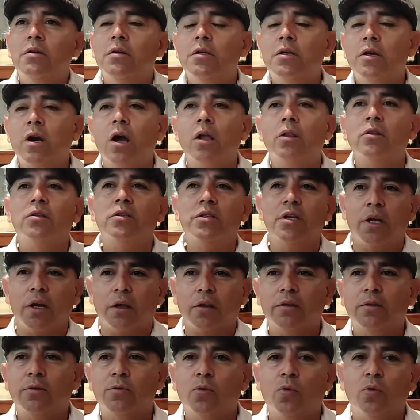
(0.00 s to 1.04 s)

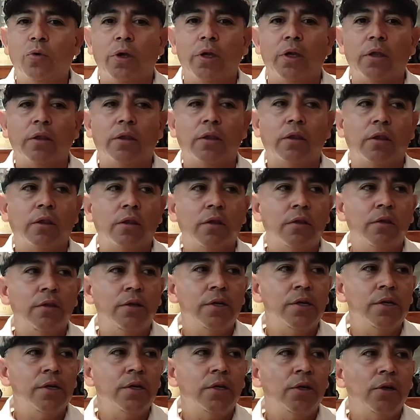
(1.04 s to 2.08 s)
contact with
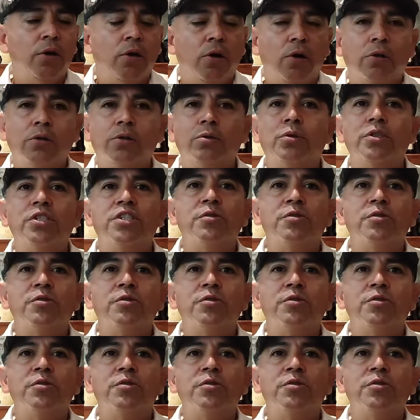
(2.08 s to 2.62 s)
other